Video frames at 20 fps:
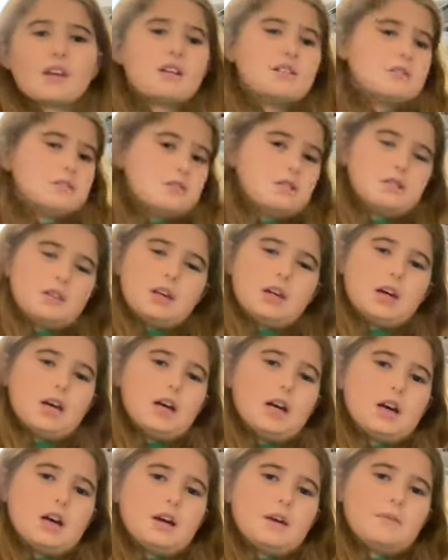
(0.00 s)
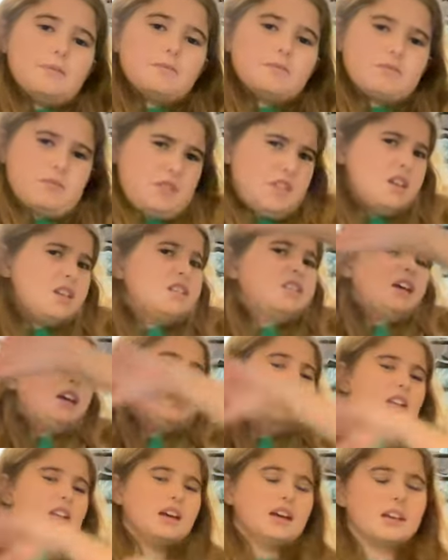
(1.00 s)
So yeah.
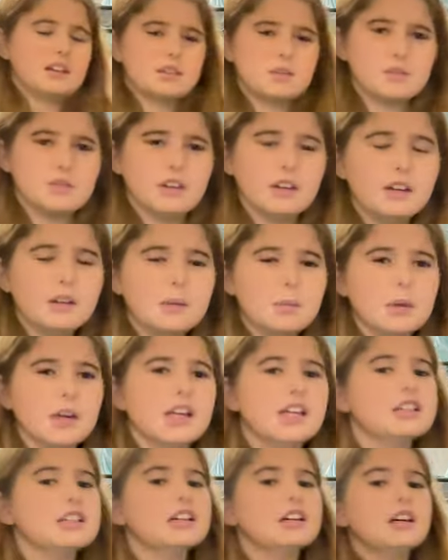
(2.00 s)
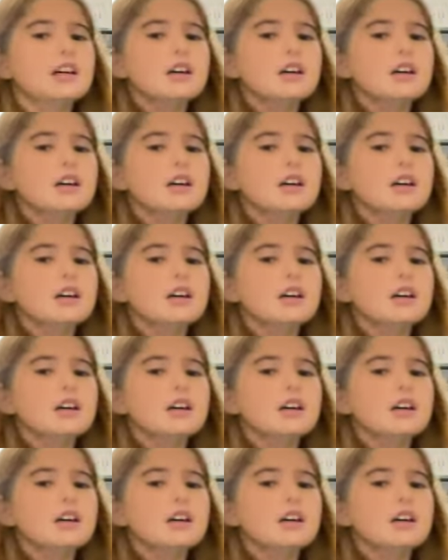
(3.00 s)
That light is very bright.